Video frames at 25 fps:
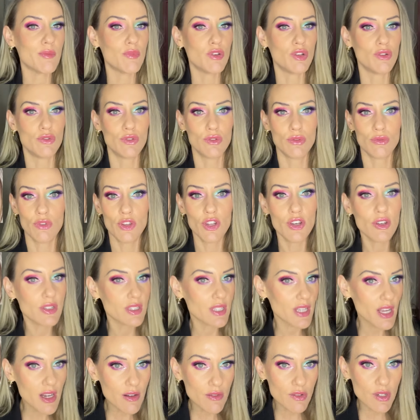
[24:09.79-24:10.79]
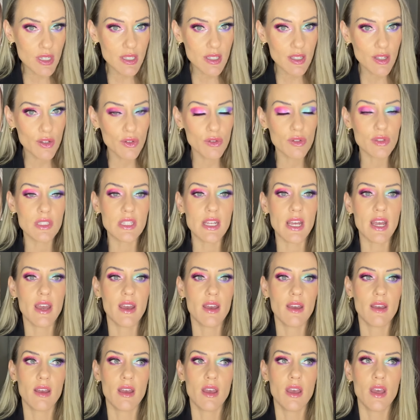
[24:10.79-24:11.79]
who do looks every single
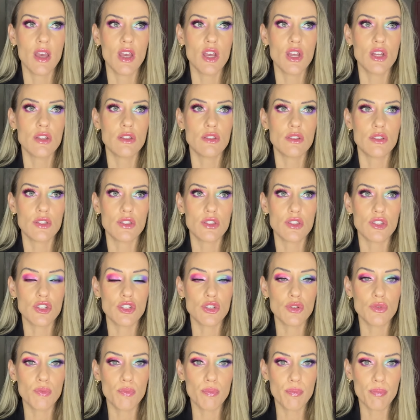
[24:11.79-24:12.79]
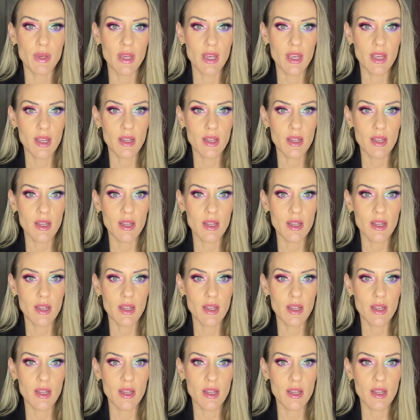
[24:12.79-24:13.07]
day, to be